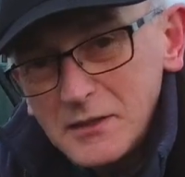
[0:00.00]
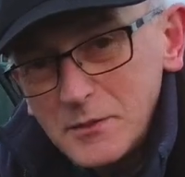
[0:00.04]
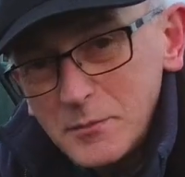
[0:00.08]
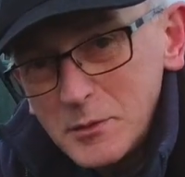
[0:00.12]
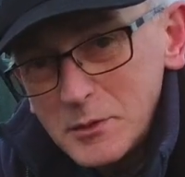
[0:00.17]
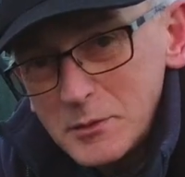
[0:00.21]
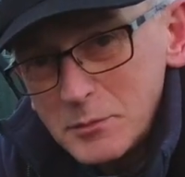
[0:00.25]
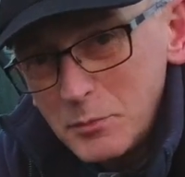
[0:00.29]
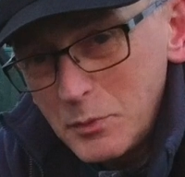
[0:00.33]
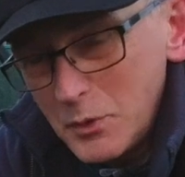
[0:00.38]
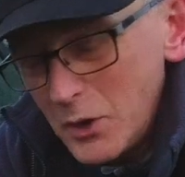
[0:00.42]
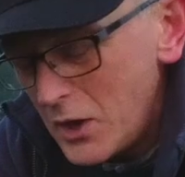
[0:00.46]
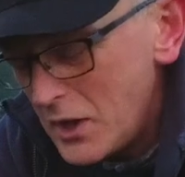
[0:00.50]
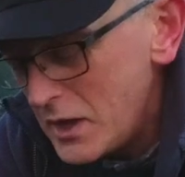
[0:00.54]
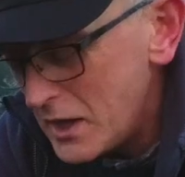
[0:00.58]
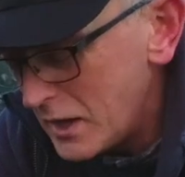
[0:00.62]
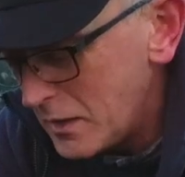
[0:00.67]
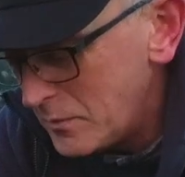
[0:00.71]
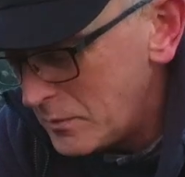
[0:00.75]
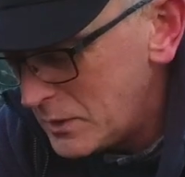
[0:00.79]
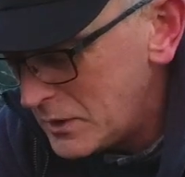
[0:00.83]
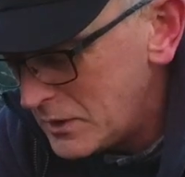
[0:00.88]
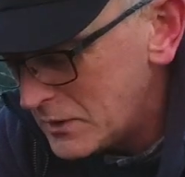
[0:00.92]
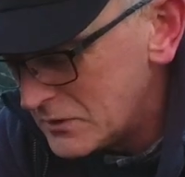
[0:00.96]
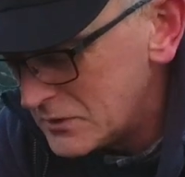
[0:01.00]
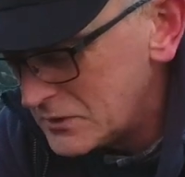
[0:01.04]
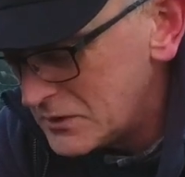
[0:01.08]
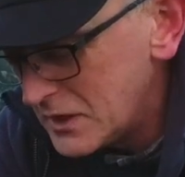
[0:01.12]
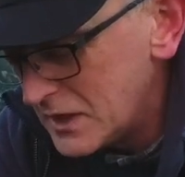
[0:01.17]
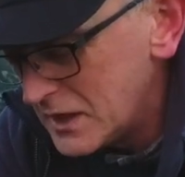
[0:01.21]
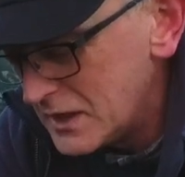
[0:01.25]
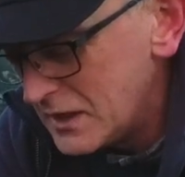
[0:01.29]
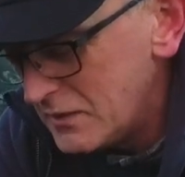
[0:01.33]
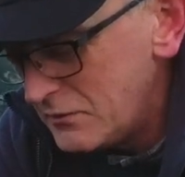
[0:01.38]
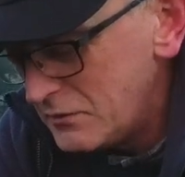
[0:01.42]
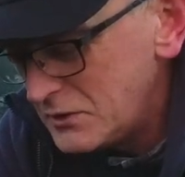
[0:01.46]
so much blight up here, you
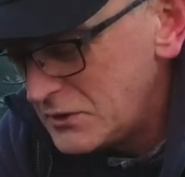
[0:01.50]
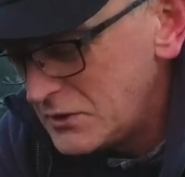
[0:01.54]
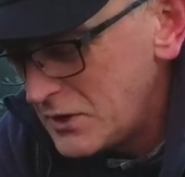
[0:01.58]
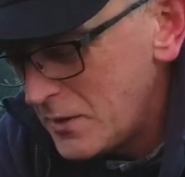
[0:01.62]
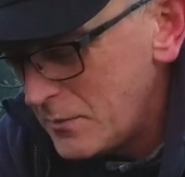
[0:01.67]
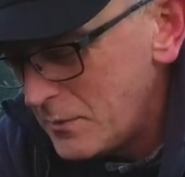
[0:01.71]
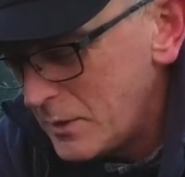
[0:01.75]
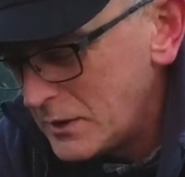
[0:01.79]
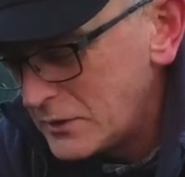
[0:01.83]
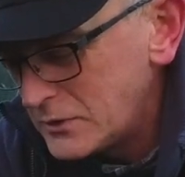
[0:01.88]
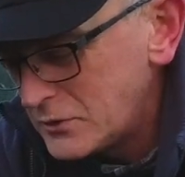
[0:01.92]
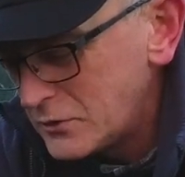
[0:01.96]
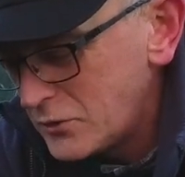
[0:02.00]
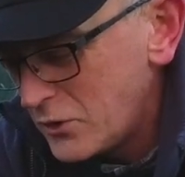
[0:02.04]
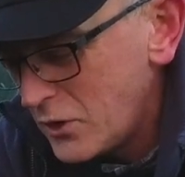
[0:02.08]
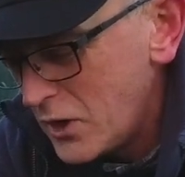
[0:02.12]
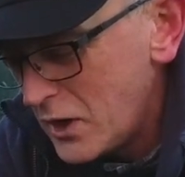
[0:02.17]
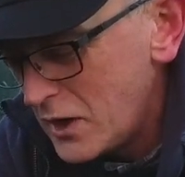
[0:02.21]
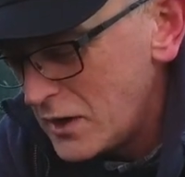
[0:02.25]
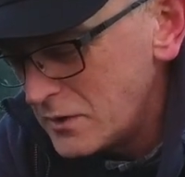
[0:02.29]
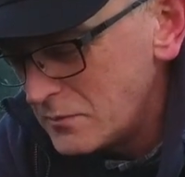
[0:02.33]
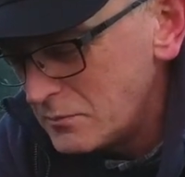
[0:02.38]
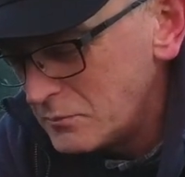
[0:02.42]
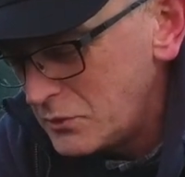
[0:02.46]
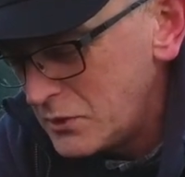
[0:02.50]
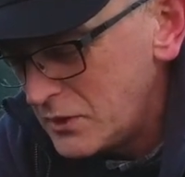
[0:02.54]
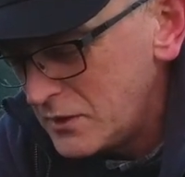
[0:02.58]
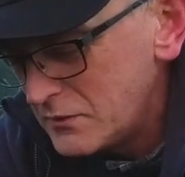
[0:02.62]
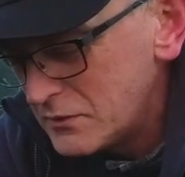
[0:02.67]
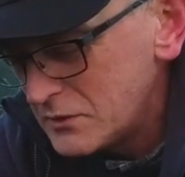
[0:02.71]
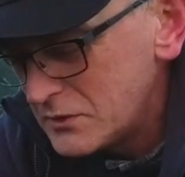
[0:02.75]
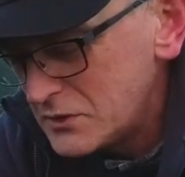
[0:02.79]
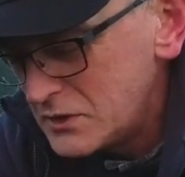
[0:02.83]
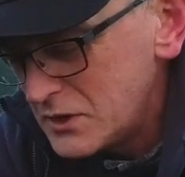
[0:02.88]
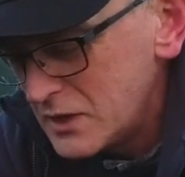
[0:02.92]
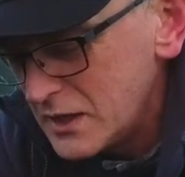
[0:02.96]
see, and every time I tried in
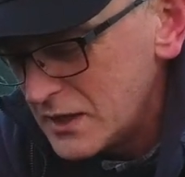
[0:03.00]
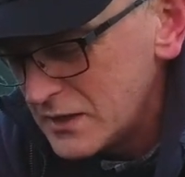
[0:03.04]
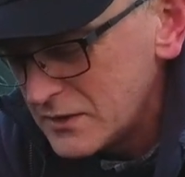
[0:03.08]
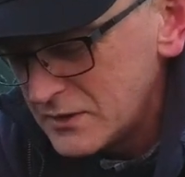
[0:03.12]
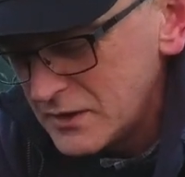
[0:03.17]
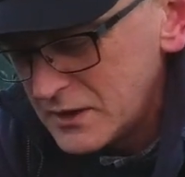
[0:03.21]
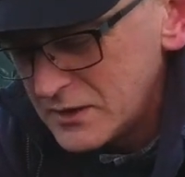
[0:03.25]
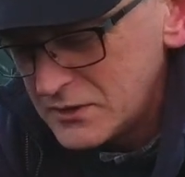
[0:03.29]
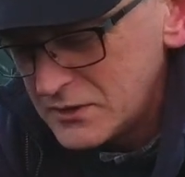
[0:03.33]
previous years, they